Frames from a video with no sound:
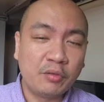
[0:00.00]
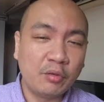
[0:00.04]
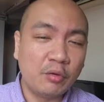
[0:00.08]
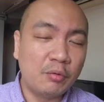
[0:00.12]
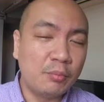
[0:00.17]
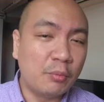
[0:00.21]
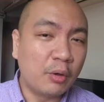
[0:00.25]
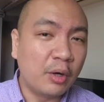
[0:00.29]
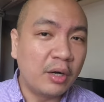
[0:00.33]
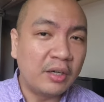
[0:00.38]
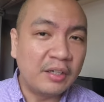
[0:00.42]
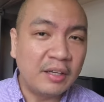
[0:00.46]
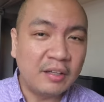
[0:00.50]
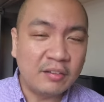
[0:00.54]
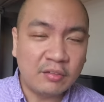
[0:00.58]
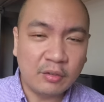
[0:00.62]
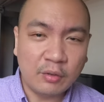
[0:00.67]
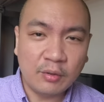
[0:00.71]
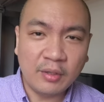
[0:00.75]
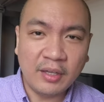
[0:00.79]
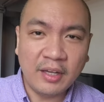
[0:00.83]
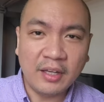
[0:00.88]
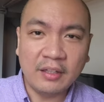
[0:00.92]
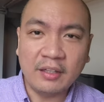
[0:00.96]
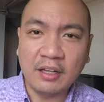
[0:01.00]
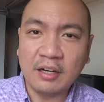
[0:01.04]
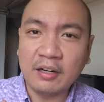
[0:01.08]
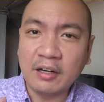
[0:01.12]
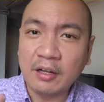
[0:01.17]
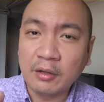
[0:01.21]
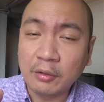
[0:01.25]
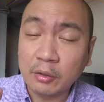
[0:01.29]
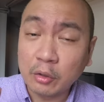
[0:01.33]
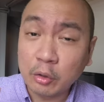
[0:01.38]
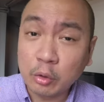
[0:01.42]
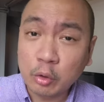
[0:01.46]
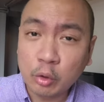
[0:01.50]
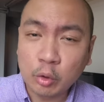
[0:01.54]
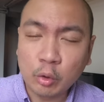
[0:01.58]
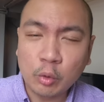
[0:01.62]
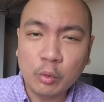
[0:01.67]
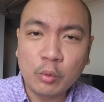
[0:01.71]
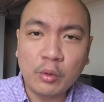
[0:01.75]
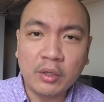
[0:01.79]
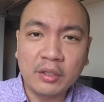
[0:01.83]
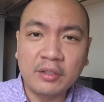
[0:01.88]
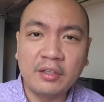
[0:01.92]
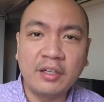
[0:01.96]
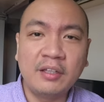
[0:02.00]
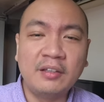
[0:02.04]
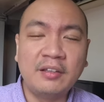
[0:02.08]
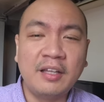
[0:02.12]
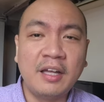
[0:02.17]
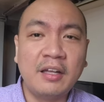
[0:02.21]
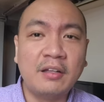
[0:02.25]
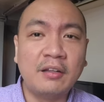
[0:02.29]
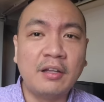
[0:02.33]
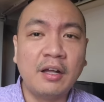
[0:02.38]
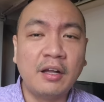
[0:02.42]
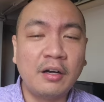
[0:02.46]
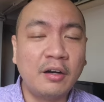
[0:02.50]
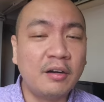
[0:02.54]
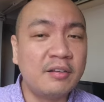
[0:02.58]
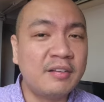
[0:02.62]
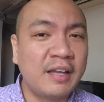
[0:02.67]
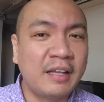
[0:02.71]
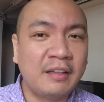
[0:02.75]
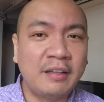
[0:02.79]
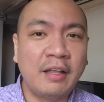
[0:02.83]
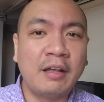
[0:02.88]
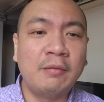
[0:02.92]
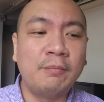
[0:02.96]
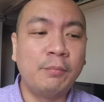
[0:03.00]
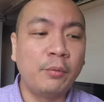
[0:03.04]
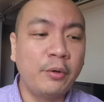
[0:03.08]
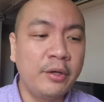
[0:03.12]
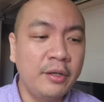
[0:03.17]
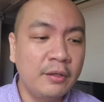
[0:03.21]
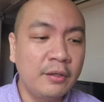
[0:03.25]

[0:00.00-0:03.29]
So more or less, you get around $210 at that